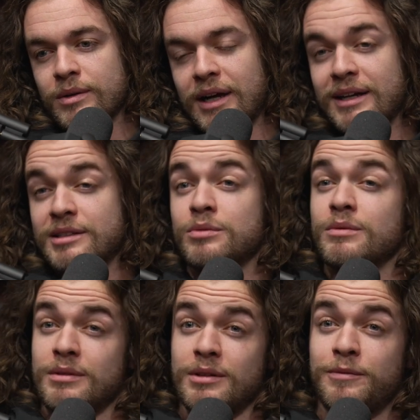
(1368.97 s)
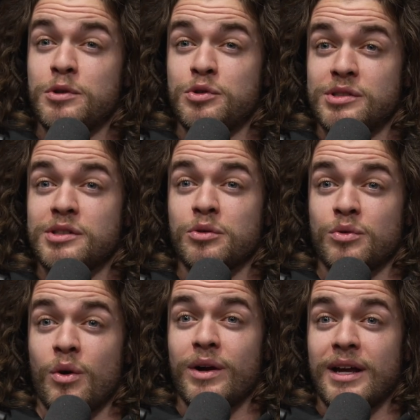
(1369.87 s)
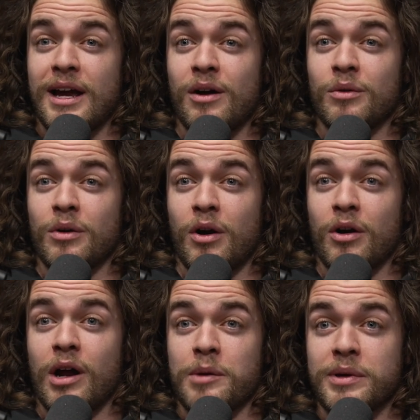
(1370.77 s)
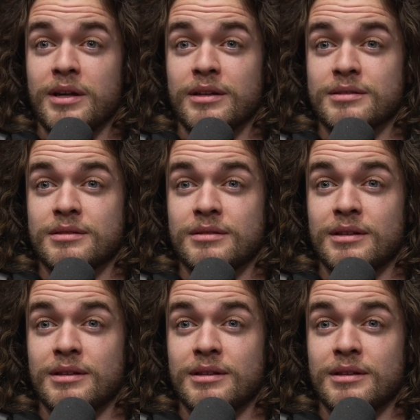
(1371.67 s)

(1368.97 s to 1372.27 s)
I guess the future is still growing out our IPs.